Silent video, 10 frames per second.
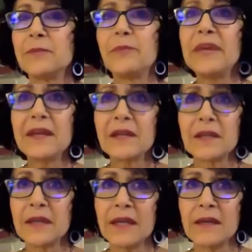
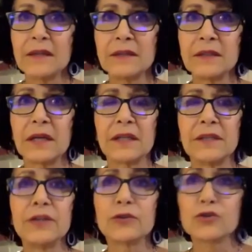being in
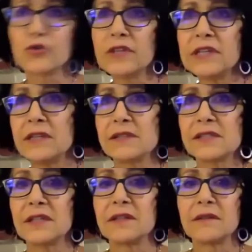near
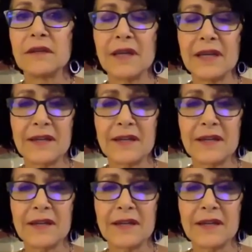trees and